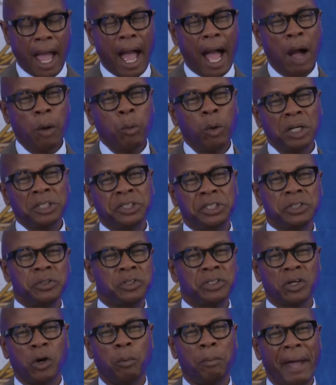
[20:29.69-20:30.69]
I want you
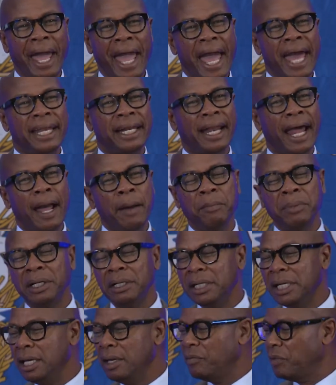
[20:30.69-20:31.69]
so bad, and I
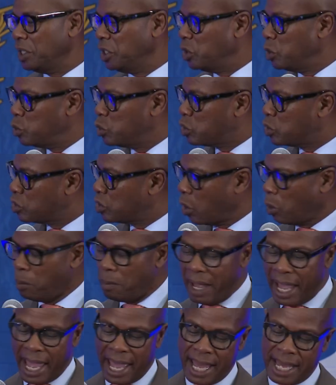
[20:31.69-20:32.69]
believe in you so
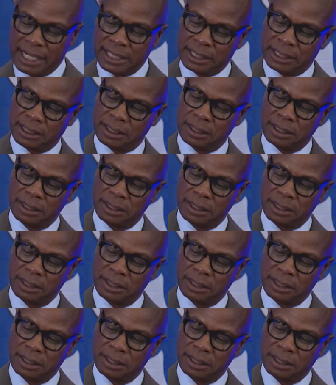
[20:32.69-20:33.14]
bad